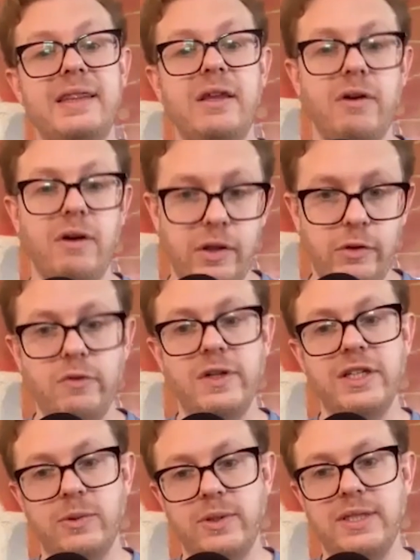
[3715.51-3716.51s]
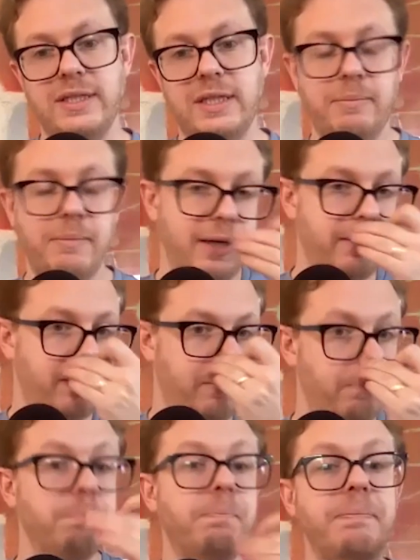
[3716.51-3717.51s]
there are other resources that might
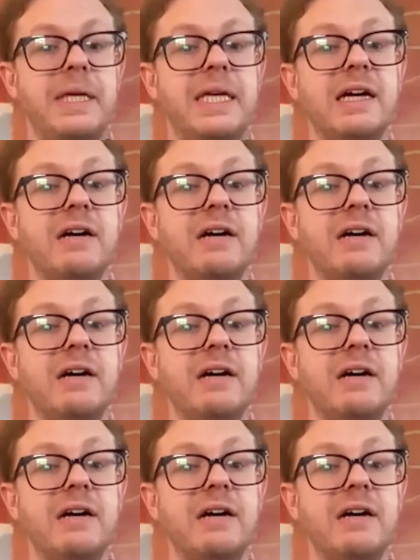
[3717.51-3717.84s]
be